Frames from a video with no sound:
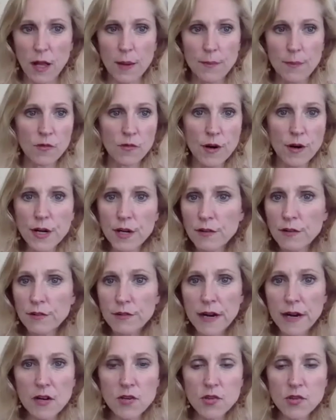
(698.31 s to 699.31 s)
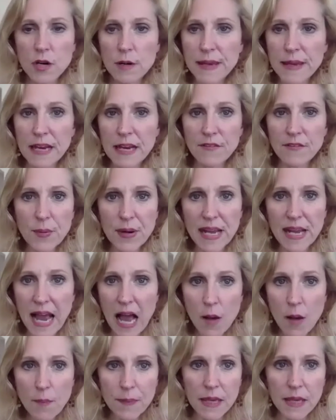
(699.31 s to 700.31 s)
I'm running around trying to make everybody
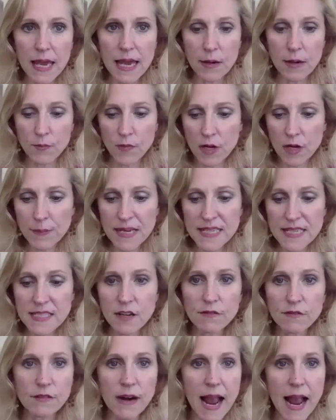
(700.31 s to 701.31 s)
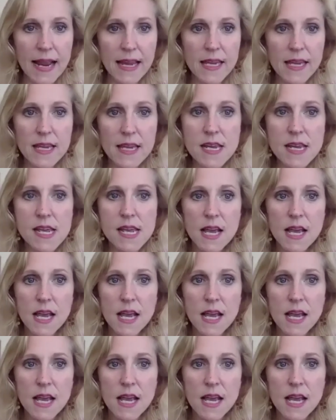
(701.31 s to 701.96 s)
happy and I'm running myself ragged.